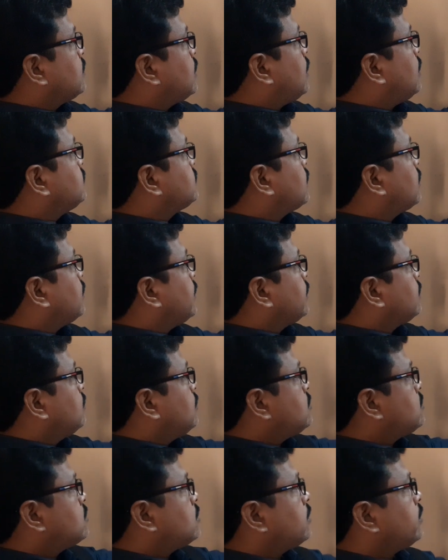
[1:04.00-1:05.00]
the answer like
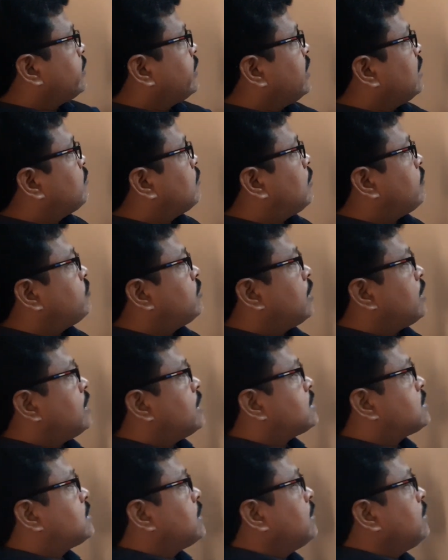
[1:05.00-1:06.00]
this: name of the
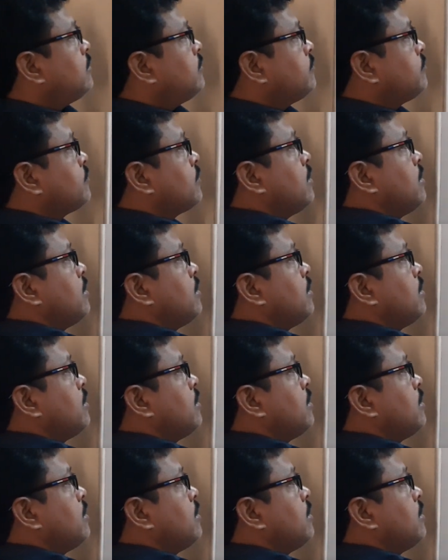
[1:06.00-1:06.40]
lesson